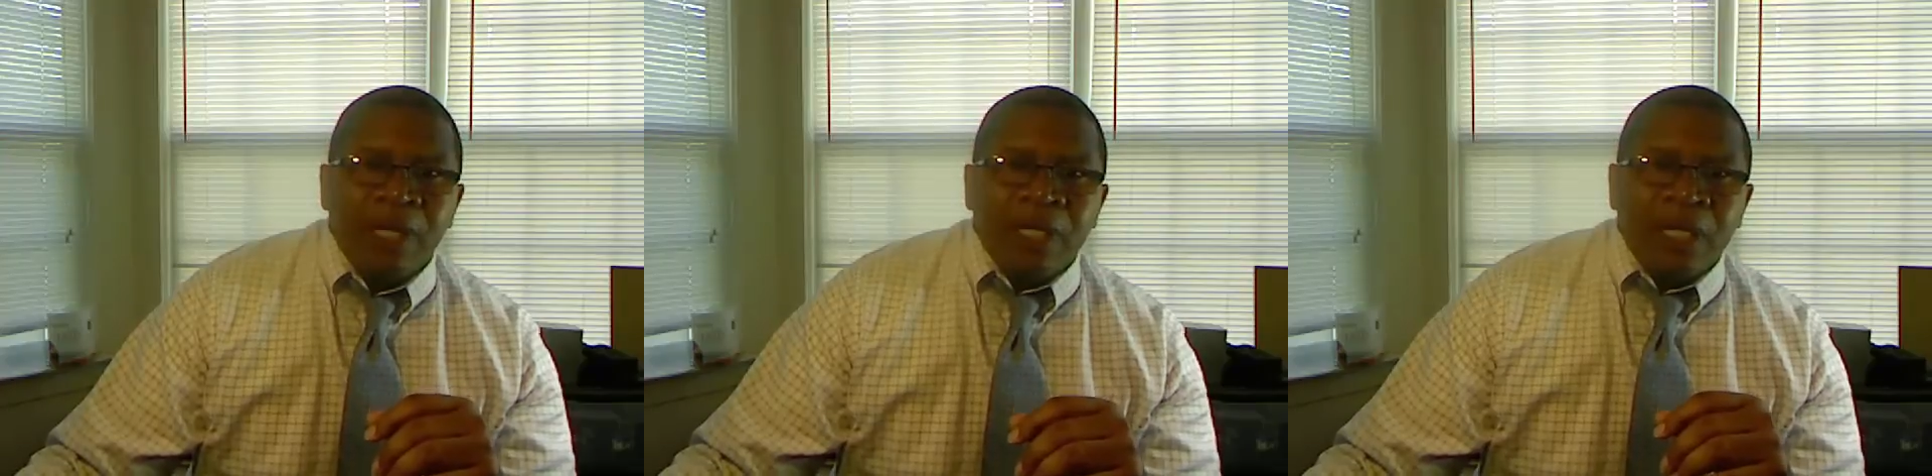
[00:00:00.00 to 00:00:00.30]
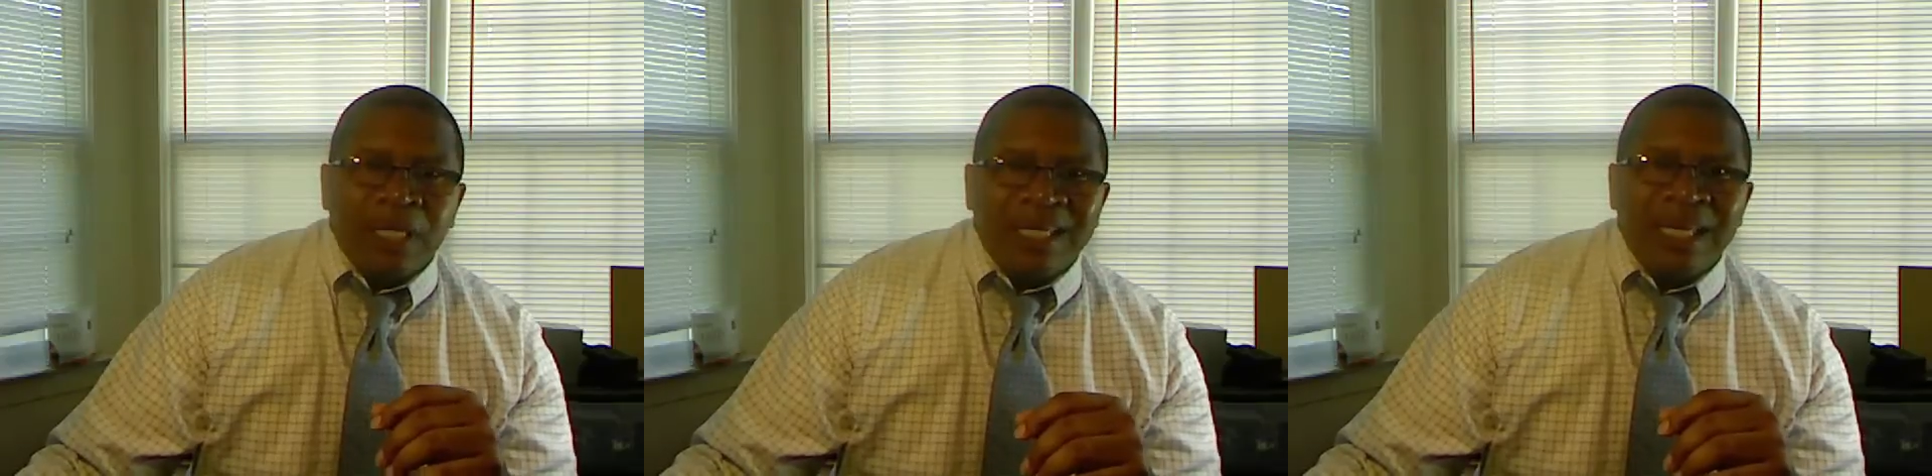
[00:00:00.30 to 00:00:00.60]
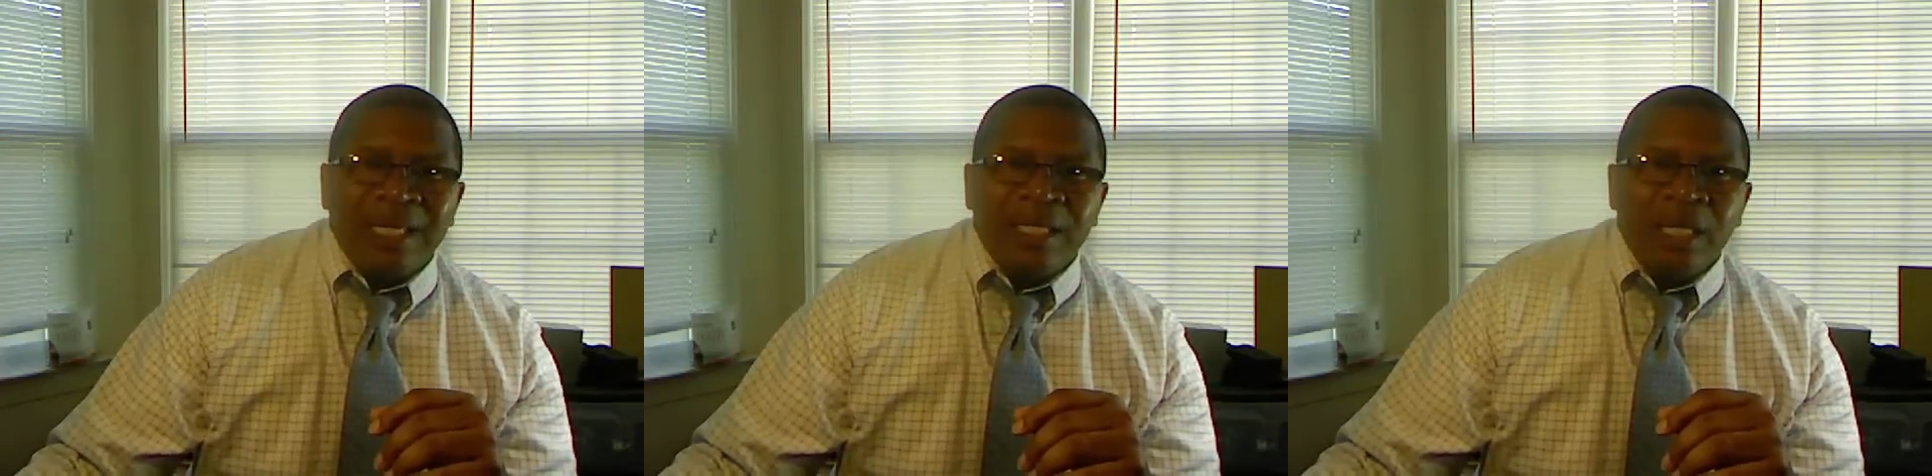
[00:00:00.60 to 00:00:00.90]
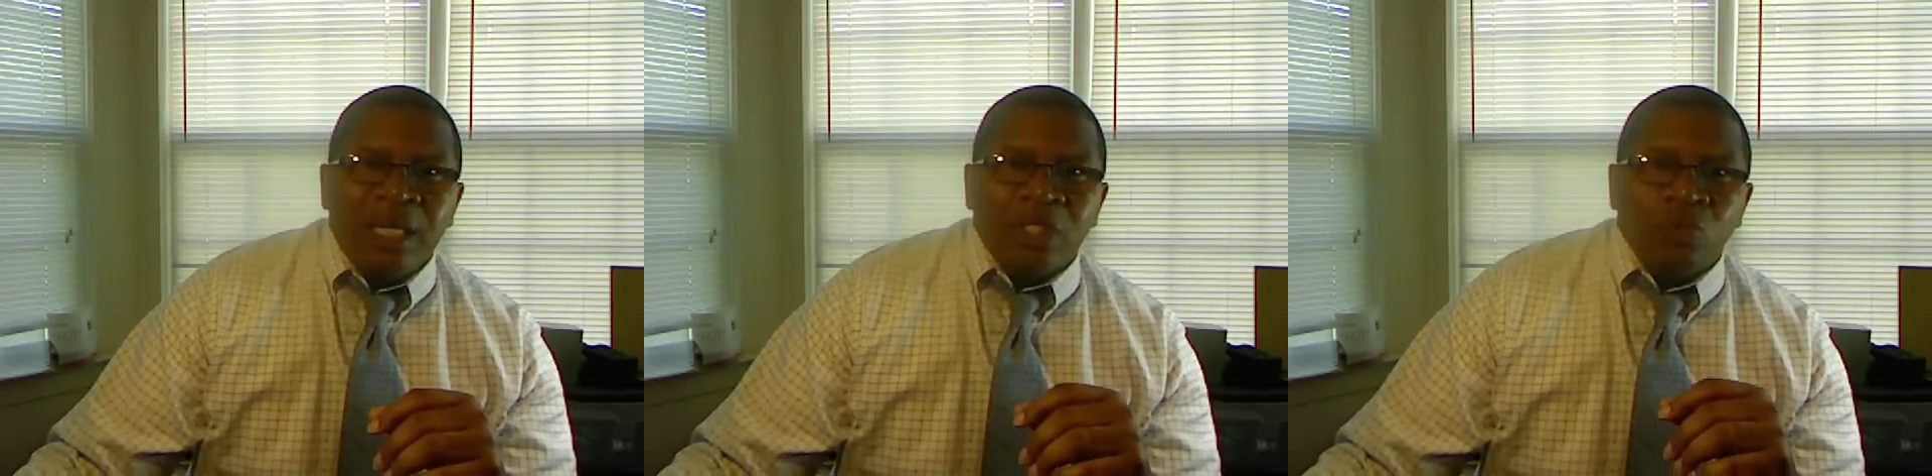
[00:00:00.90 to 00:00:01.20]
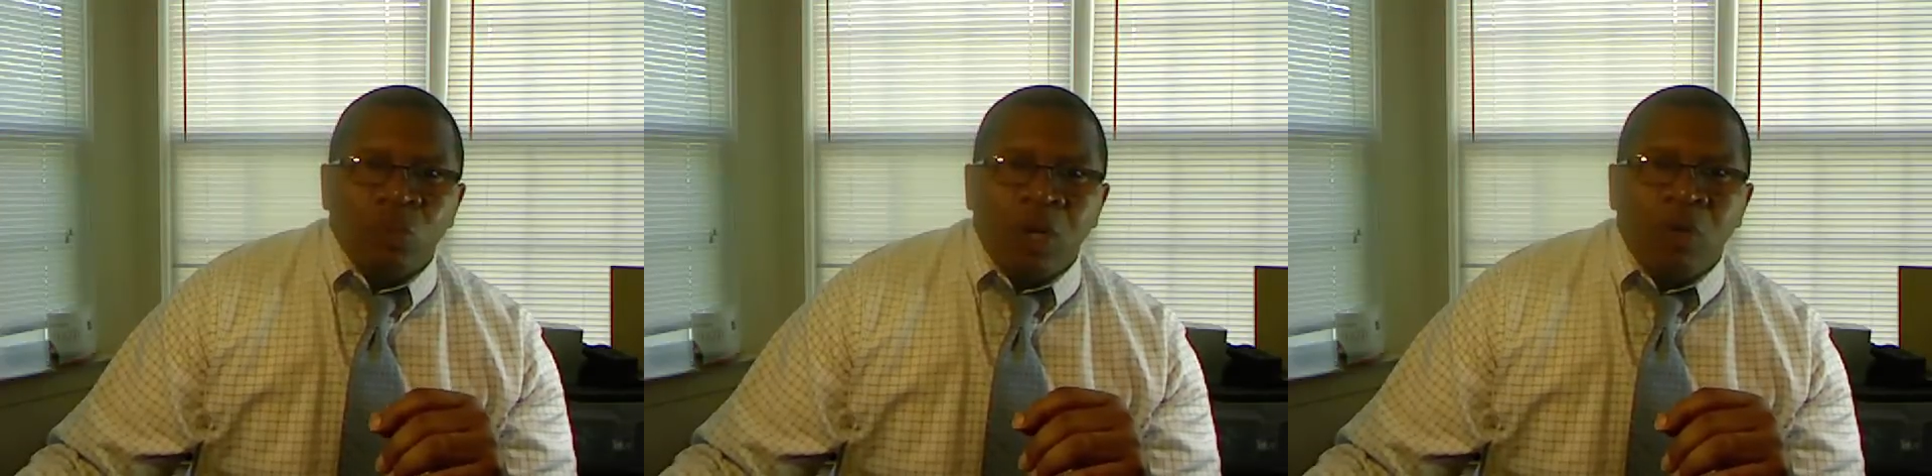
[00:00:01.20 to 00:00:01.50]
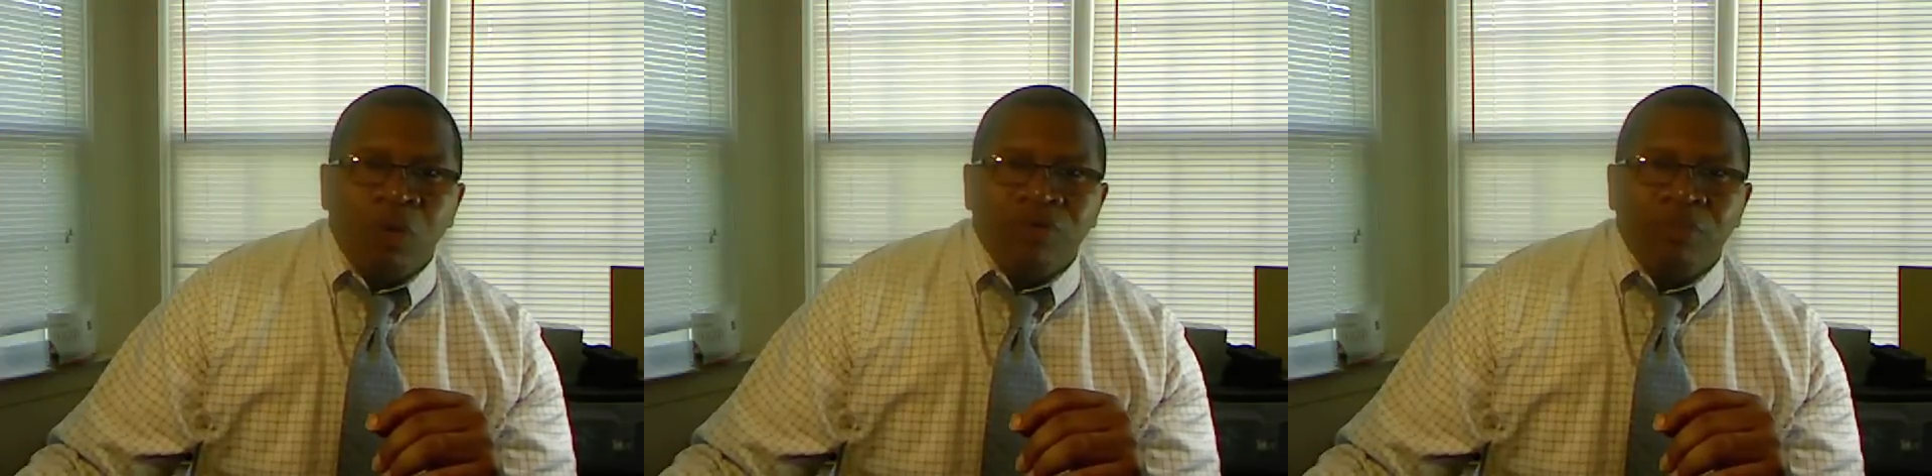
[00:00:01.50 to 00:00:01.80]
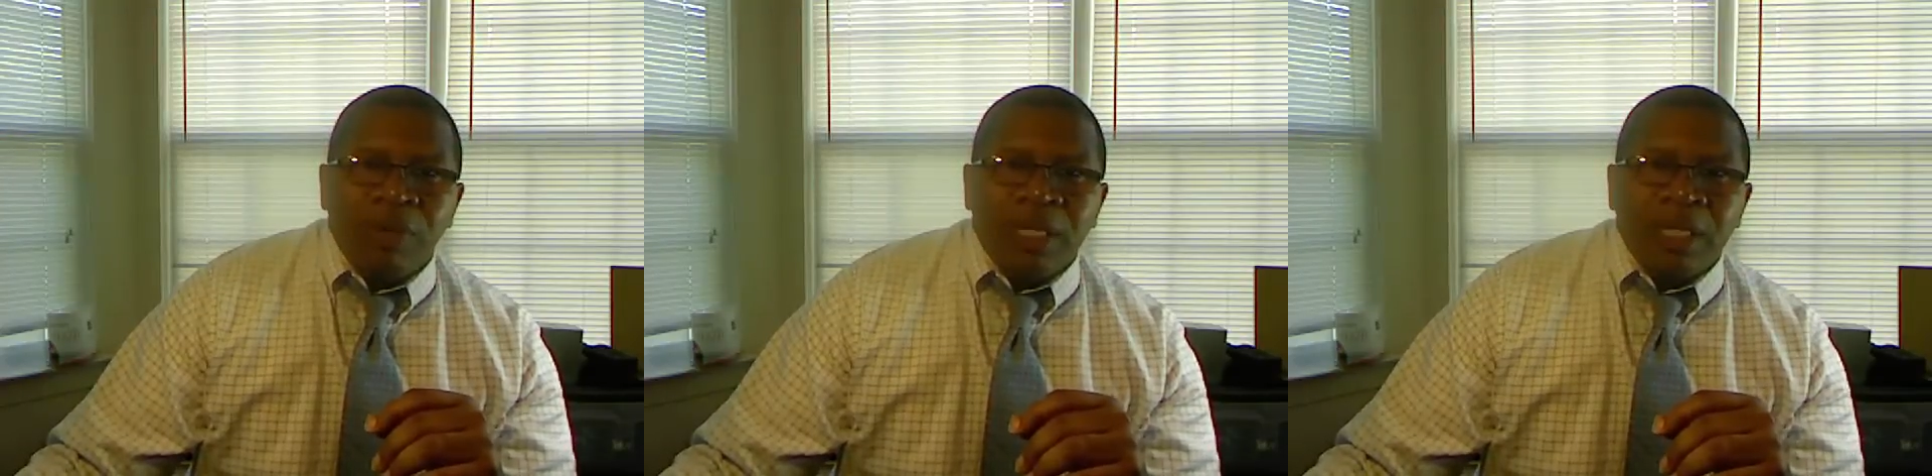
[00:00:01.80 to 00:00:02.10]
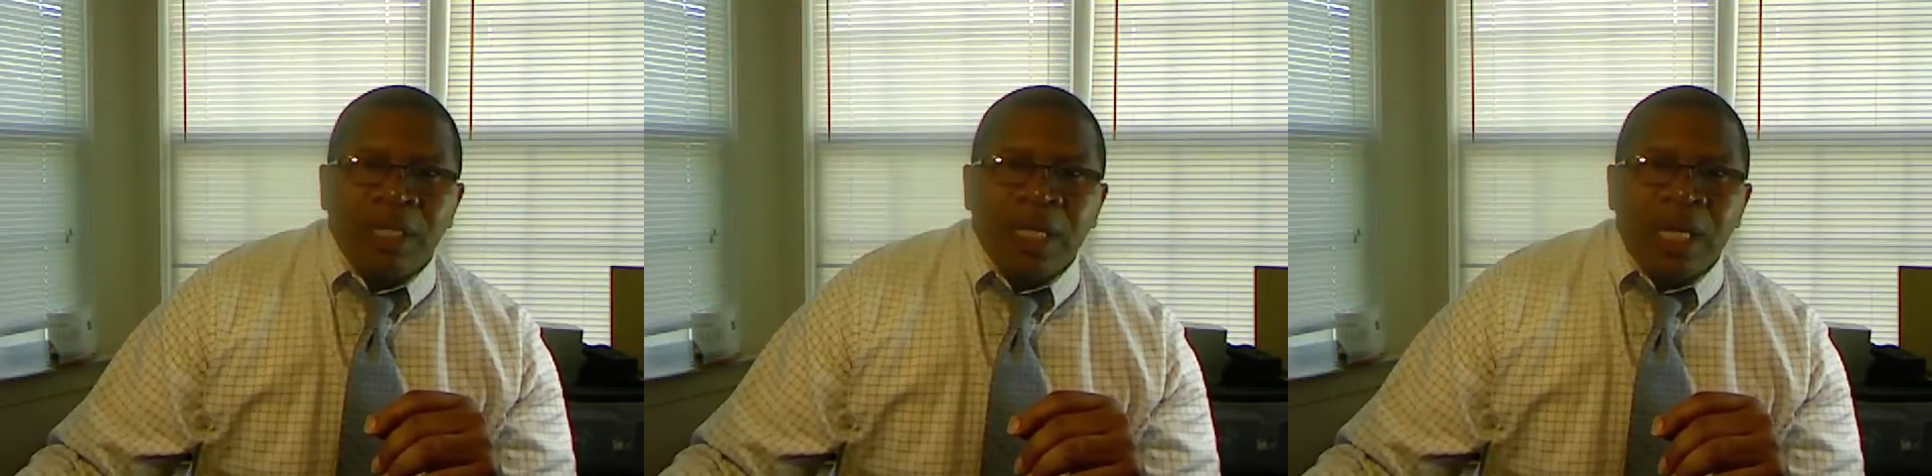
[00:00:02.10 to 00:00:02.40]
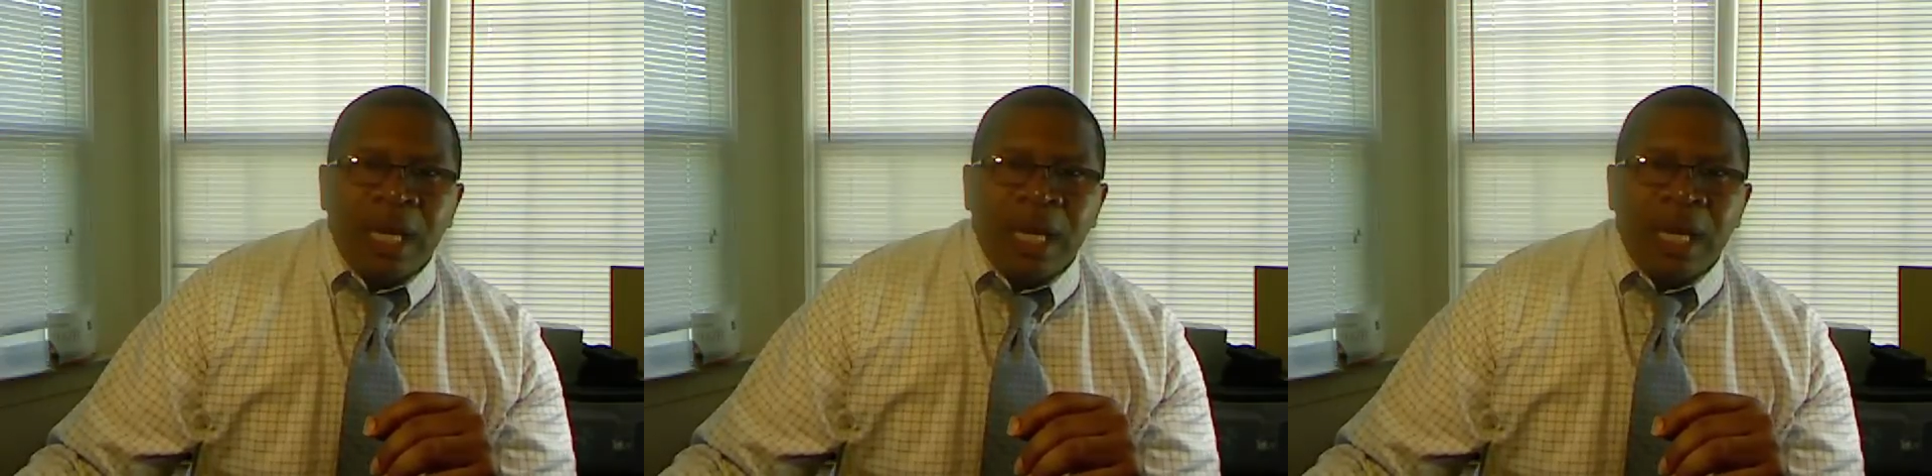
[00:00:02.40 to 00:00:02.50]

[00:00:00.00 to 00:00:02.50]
Now, again, it's well worth the money,